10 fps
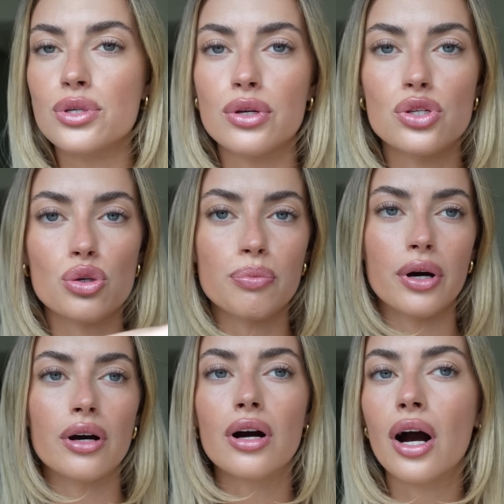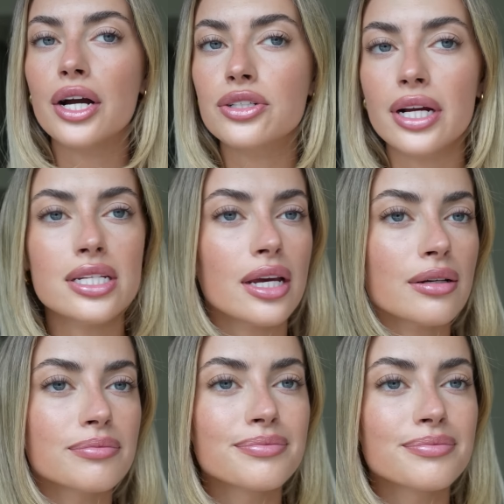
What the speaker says: it's super hydrating.